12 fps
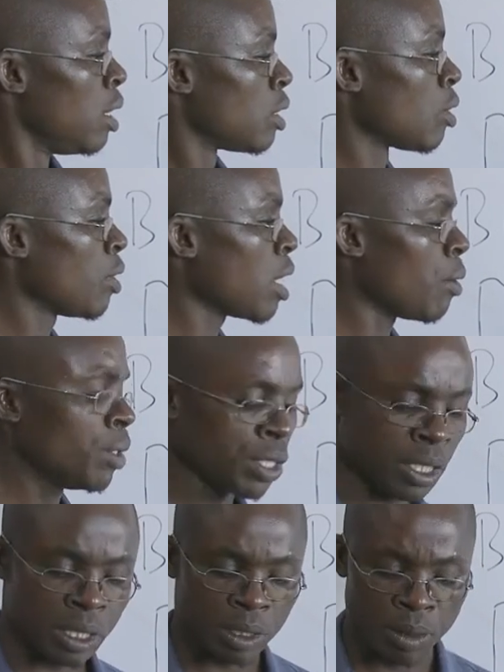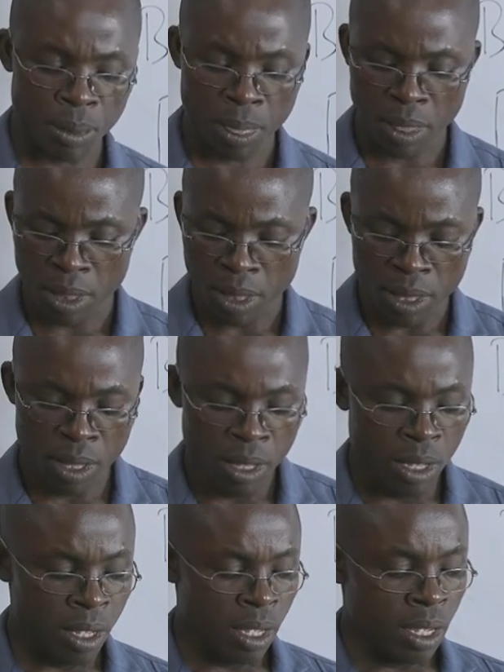So what are we seeing?
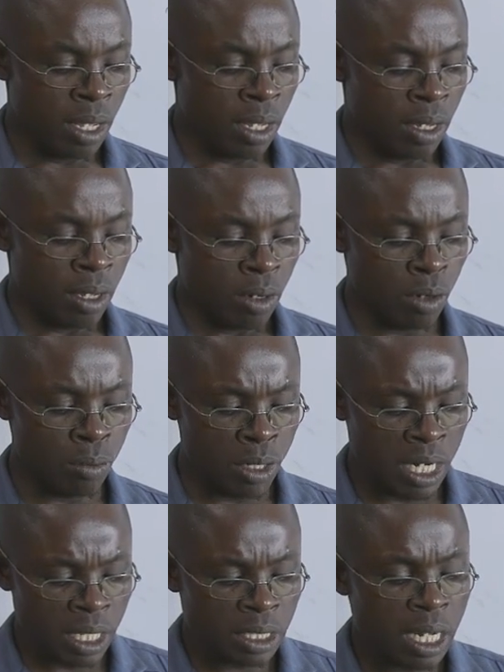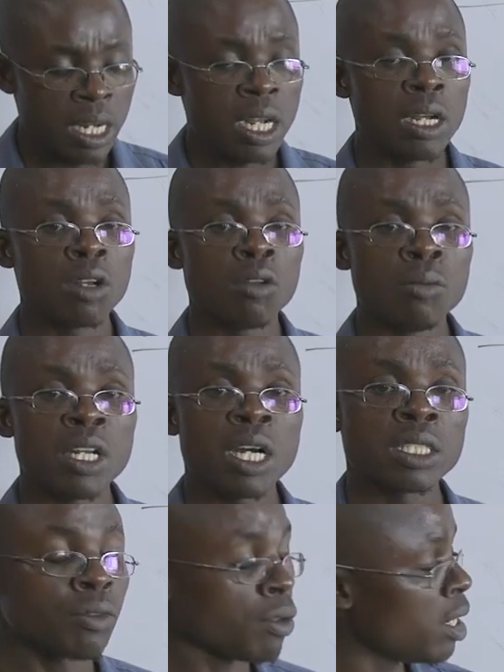Luminous and
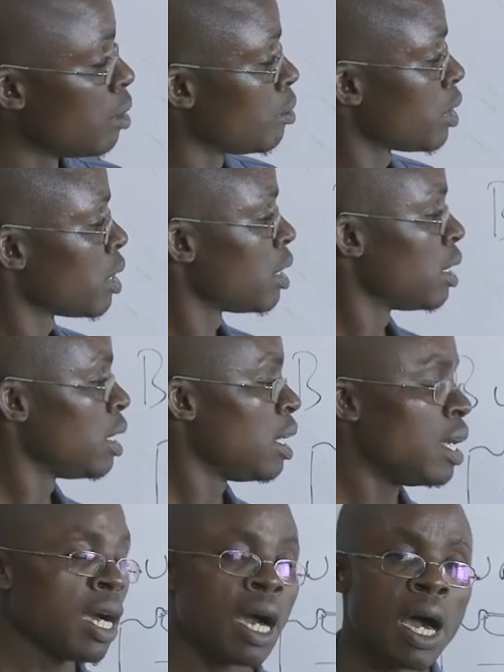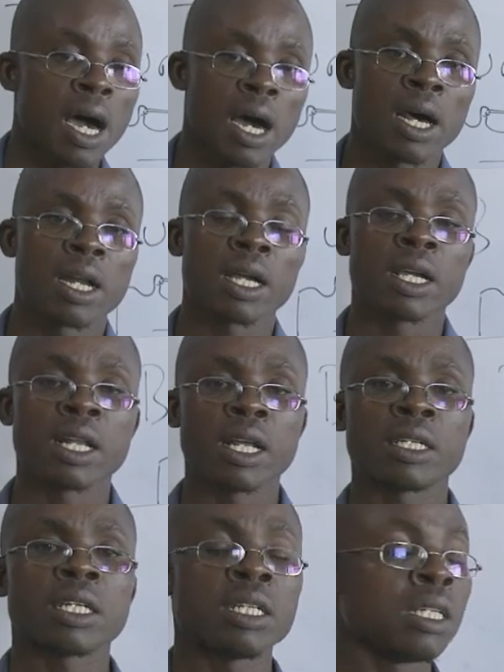non-luminous flames are
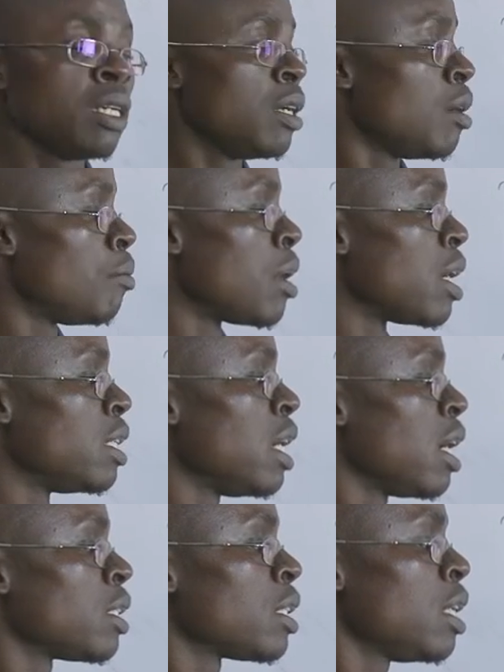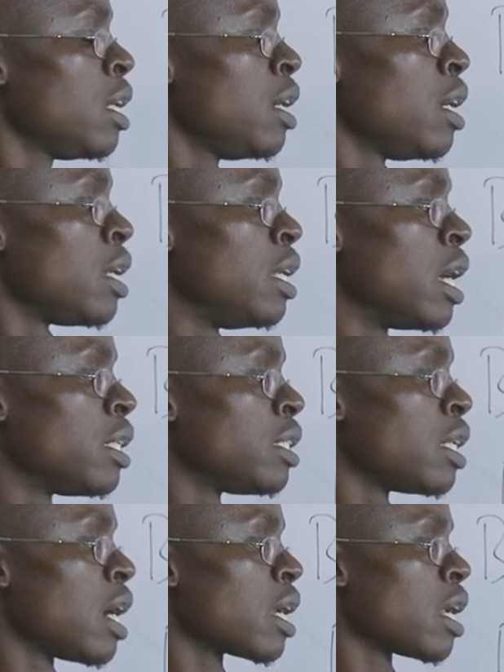created by just
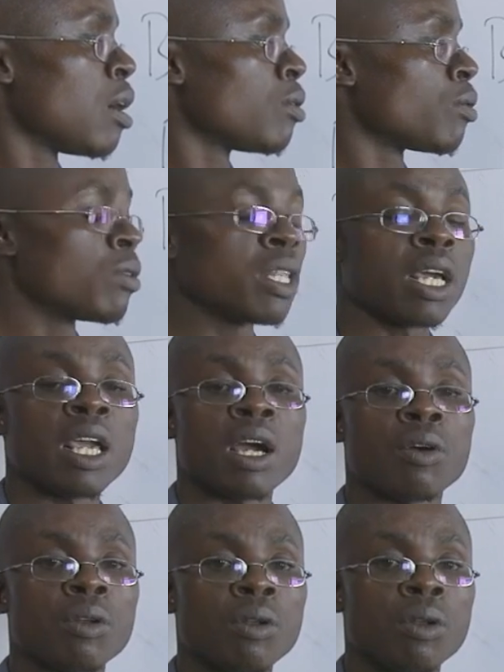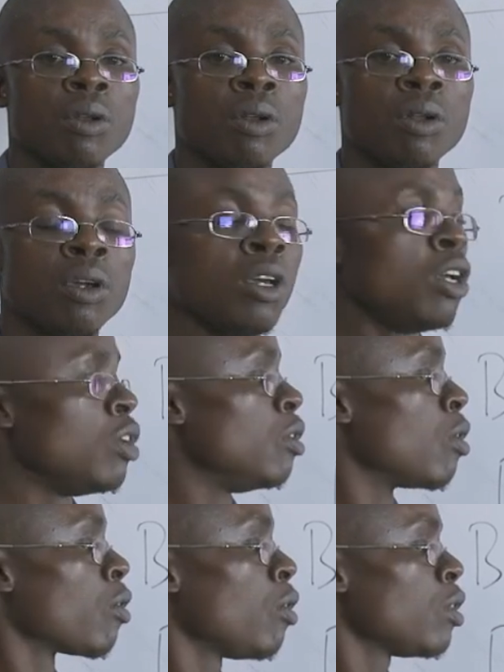dancing around with the air hole.
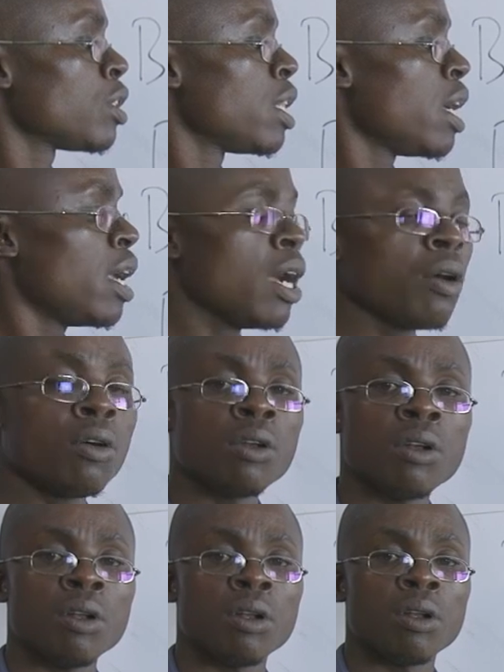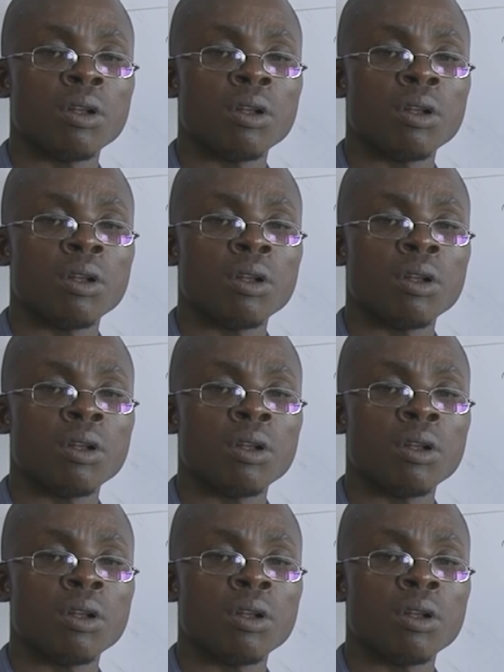You close the air hole,